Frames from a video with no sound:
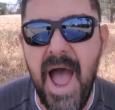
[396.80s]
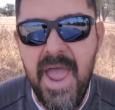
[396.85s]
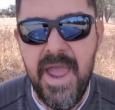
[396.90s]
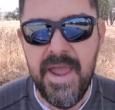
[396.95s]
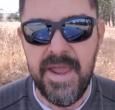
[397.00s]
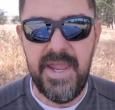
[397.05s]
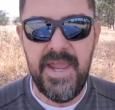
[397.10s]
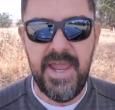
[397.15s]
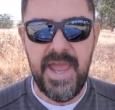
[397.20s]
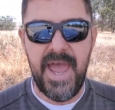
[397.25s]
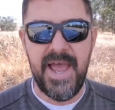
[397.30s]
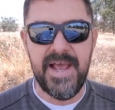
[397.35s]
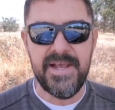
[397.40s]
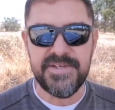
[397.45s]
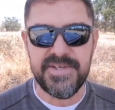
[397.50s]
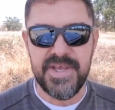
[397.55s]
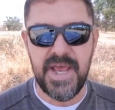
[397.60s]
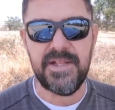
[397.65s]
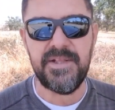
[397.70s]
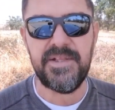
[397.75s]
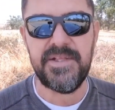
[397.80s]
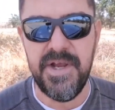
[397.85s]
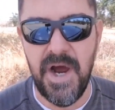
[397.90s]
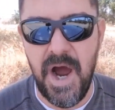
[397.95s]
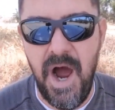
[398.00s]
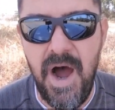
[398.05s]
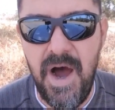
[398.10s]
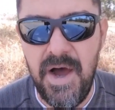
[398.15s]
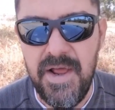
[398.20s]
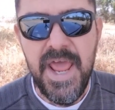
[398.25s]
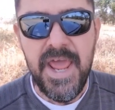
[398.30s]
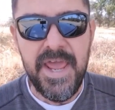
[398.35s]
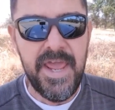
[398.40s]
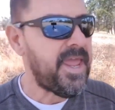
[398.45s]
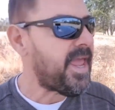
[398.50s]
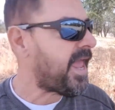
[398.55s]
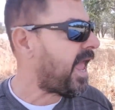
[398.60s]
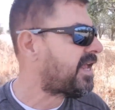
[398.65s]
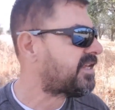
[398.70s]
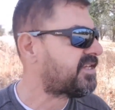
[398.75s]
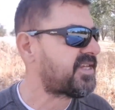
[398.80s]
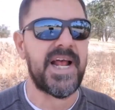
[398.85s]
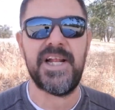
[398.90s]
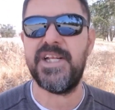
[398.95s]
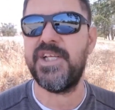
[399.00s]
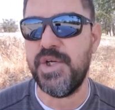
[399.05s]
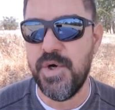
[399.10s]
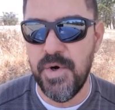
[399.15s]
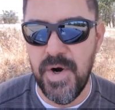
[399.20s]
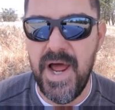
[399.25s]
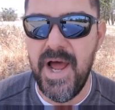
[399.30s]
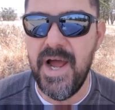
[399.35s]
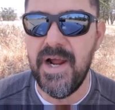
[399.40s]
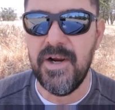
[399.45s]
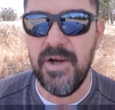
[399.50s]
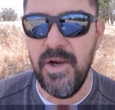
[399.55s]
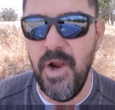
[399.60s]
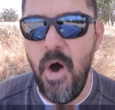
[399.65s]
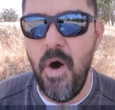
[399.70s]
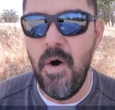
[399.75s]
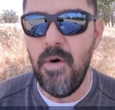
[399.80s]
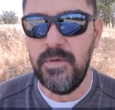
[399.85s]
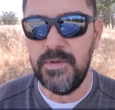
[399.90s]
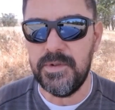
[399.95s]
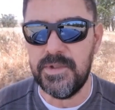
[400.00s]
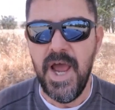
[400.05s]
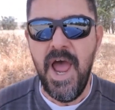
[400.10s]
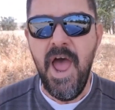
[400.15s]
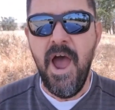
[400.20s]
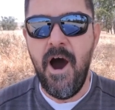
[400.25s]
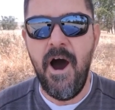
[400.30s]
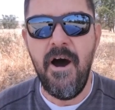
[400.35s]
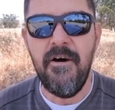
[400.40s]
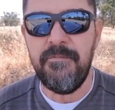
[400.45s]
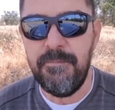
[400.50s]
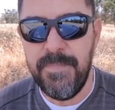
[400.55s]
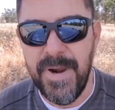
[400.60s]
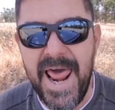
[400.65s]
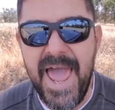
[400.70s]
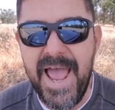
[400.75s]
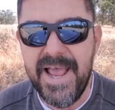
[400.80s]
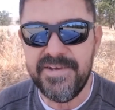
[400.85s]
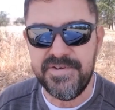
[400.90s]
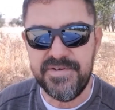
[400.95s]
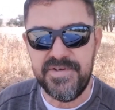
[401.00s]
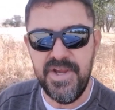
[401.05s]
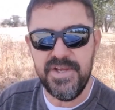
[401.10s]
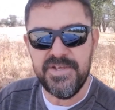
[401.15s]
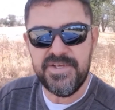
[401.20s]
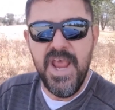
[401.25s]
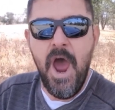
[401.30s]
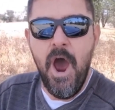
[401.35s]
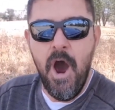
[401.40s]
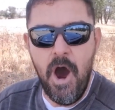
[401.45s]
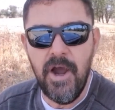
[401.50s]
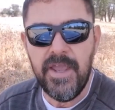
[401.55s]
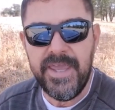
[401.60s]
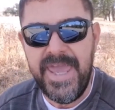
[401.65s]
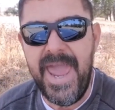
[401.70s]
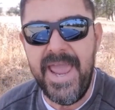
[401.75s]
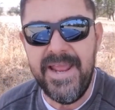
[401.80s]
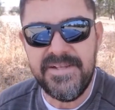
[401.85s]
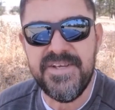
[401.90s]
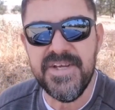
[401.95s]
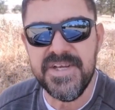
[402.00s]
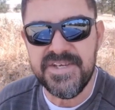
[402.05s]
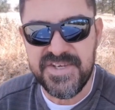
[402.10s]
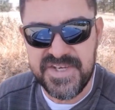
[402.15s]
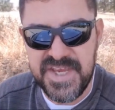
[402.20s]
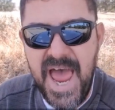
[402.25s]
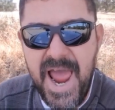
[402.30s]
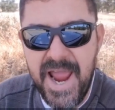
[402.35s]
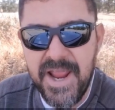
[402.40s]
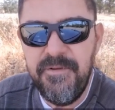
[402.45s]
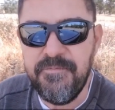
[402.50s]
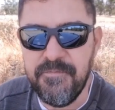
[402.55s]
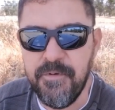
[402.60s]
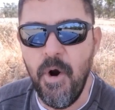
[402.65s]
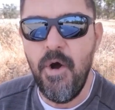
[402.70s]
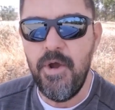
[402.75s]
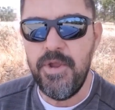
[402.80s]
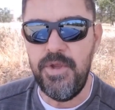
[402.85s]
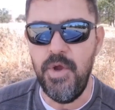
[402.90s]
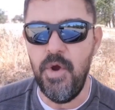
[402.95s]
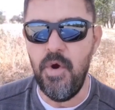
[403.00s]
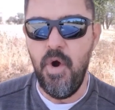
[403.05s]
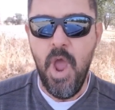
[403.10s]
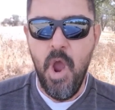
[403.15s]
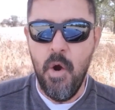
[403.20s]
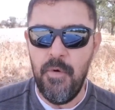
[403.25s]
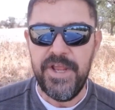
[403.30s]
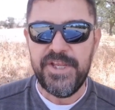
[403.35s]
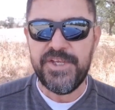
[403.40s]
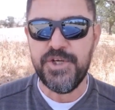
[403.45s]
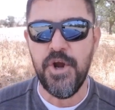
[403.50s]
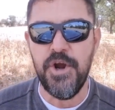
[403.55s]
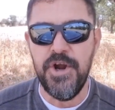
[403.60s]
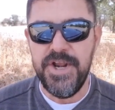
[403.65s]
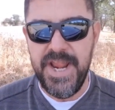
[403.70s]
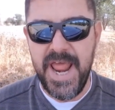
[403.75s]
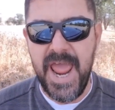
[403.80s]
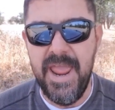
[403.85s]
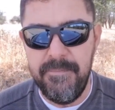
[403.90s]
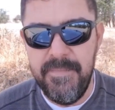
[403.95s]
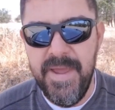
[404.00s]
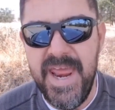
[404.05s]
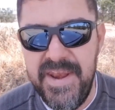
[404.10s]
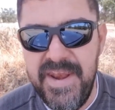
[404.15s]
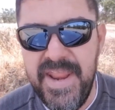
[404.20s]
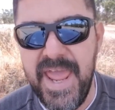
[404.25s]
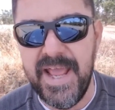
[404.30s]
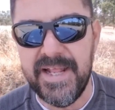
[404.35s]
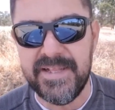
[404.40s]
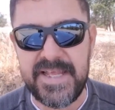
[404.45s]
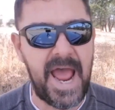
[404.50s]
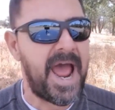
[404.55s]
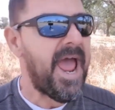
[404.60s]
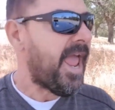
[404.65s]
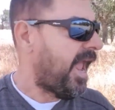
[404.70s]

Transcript: He has a ton, he has a truckload of blessings, okay, designed for you with your name in it.